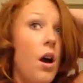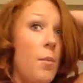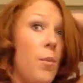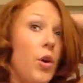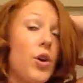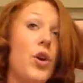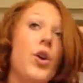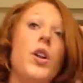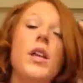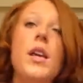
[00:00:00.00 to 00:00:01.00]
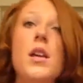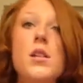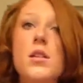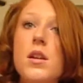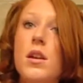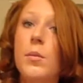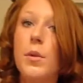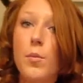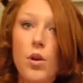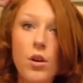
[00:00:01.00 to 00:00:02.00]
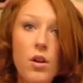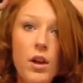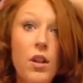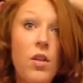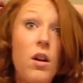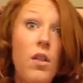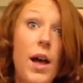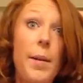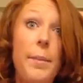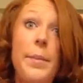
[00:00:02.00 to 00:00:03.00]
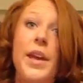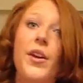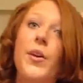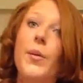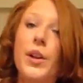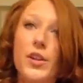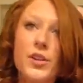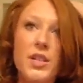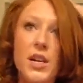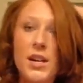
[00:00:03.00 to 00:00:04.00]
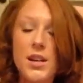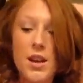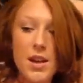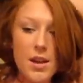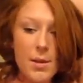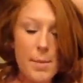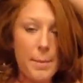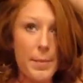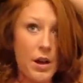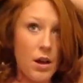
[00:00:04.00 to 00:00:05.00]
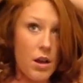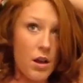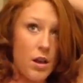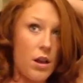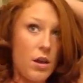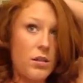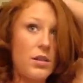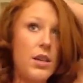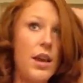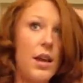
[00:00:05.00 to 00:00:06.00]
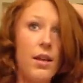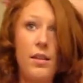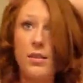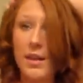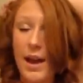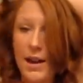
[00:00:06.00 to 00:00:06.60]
more curly. It'll be more curl. It'll look a lot bigger when you're done. But to get that